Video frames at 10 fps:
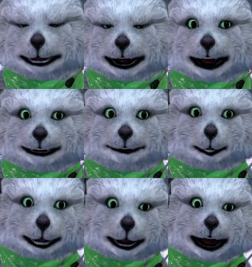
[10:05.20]
as it
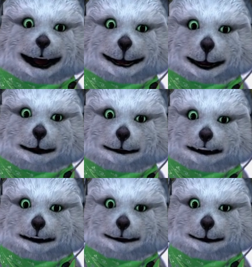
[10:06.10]
will not have an
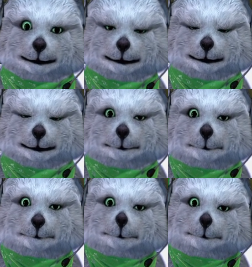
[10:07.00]
outline.
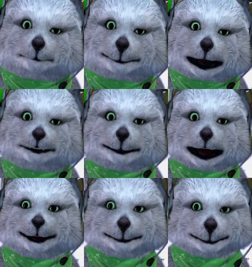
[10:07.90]
Now this
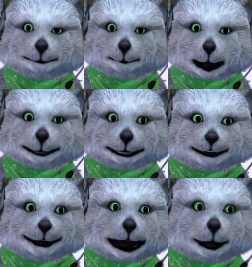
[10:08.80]
number could be probably
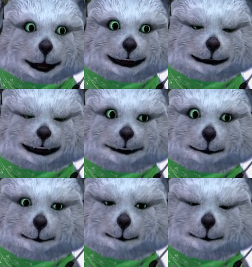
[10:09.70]
different if you
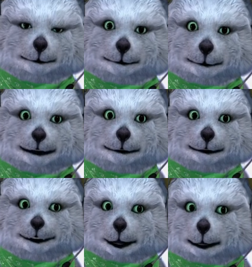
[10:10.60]
if
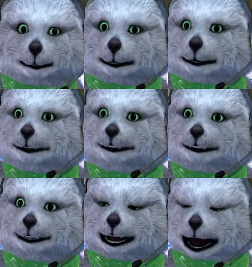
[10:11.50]
you do if you
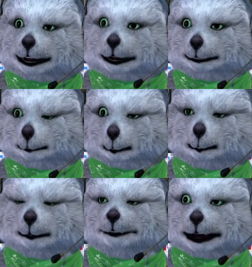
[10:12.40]
use something else.
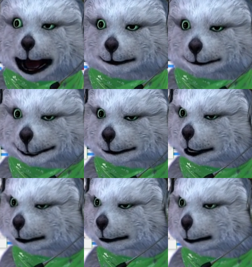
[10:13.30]
But um
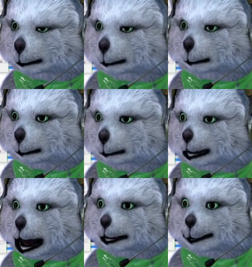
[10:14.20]

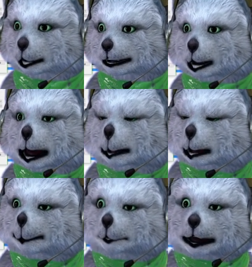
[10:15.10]
yeah, for an example,
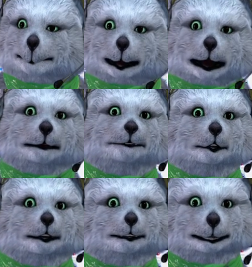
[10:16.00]
for example, I'll
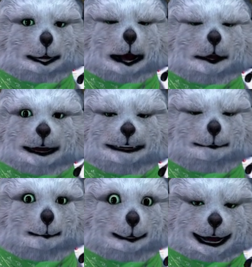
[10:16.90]
show you how it is
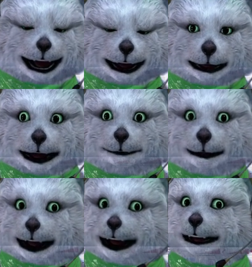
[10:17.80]
when it gets
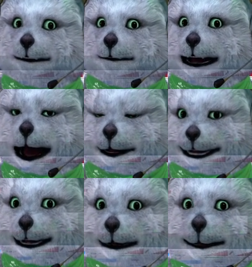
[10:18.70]
higher. I just started
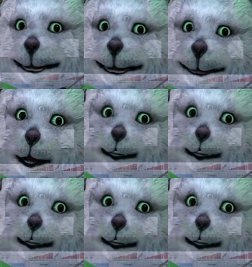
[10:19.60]
like becoming very